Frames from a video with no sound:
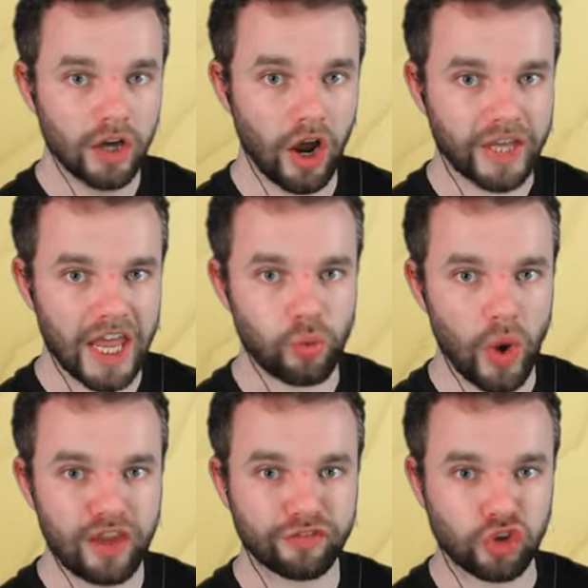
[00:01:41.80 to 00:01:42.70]
Okay,
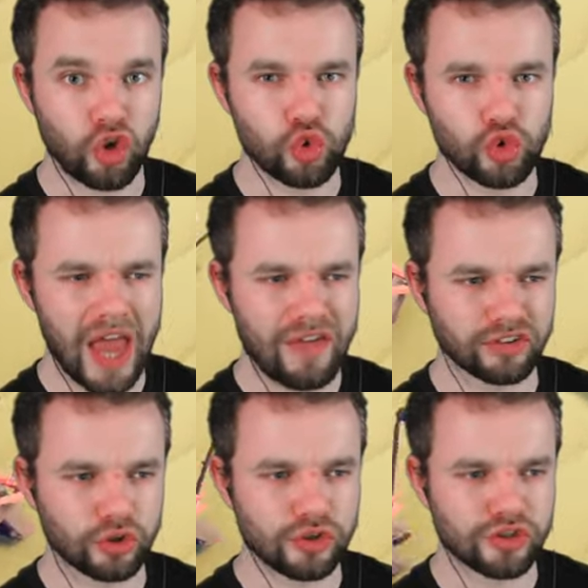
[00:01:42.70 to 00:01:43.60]
wave two,
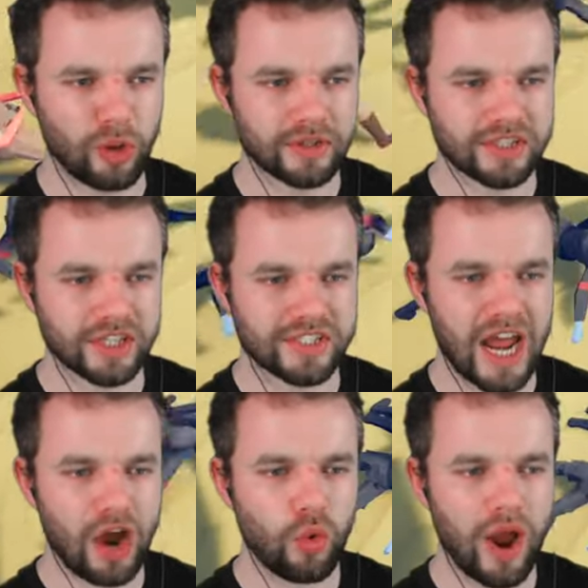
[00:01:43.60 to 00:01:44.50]
level two zombies. Let's
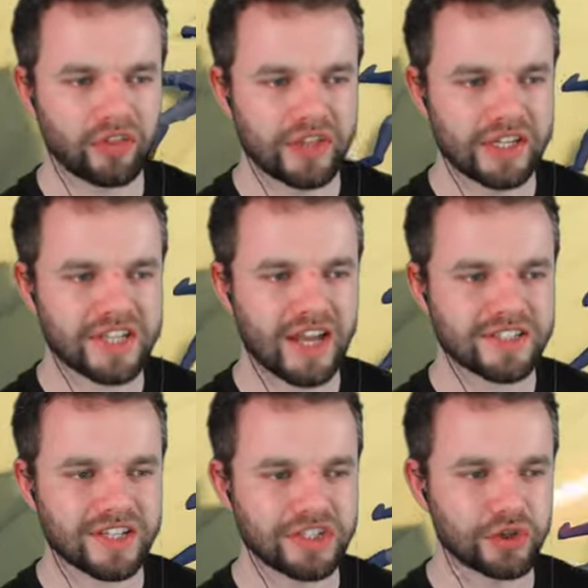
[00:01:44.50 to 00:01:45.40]
see how well these
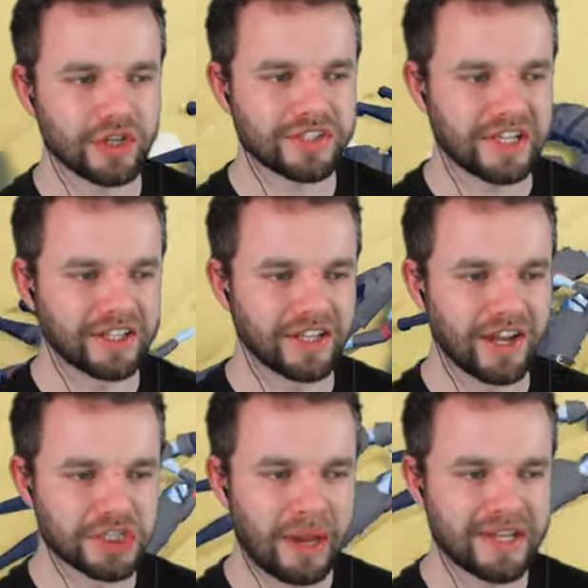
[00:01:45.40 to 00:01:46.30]
guys can do. Let's see, the
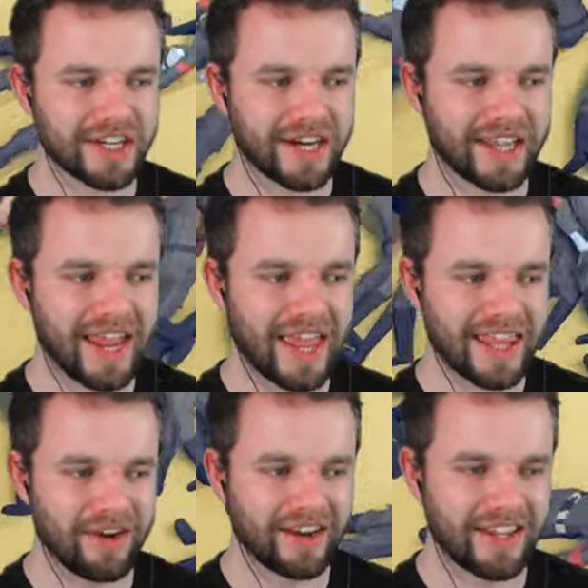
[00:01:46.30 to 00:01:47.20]
lunge mines are going to get
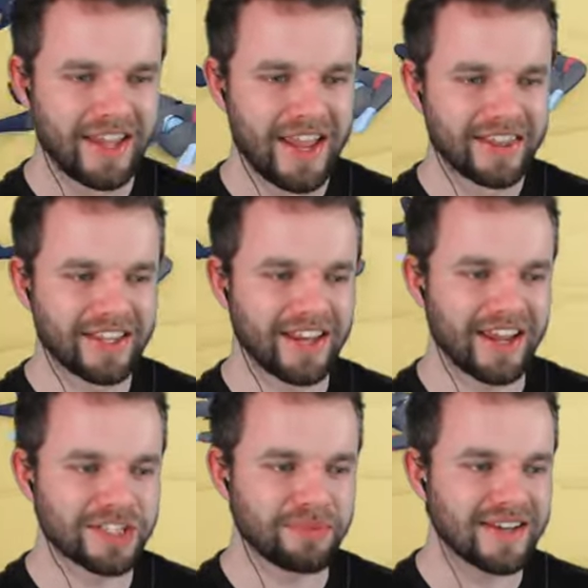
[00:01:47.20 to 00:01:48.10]
them, aren't they? The
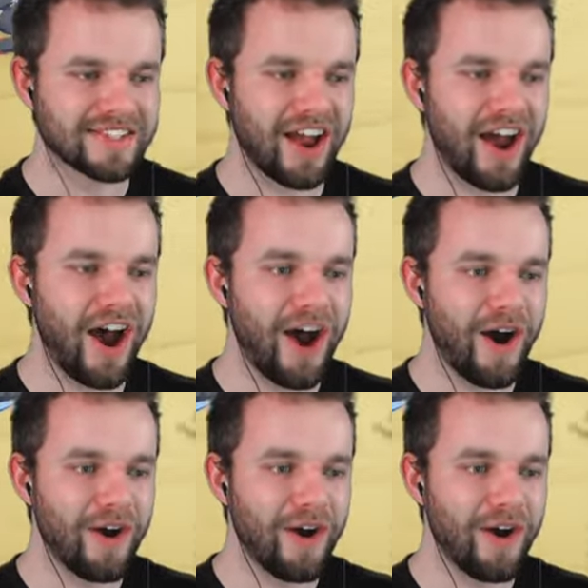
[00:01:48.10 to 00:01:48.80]
lunge mines. Oh